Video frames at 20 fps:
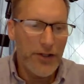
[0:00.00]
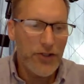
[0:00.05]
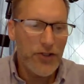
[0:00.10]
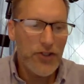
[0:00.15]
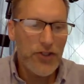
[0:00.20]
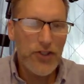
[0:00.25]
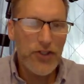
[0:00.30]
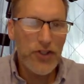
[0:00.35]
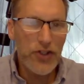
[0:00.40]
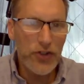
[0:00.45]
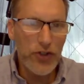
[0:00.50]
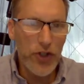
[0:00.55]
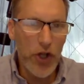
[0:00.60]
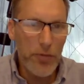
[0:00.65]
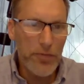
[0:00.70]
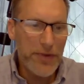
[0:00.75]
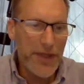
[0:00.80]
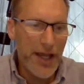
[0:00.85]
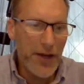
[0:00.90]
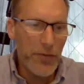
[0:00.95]

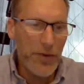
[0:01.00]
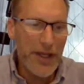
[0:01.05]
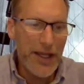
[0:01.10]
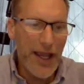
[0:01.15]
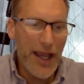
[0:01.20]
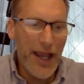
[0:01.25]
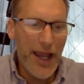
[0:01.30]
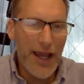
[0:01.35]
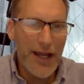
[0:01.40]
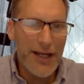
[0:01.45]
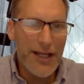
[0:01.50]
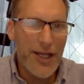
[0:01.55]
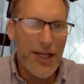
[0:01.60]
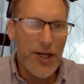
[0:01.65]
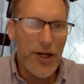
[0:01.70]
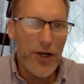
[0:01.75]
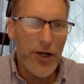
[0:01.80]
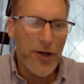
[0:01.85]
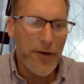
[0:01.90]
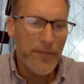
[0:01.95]
slope that we had
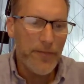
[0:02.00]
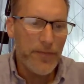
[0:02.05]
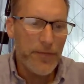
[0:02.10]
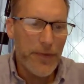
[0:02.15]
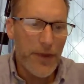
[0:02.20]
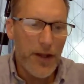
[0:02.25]
here.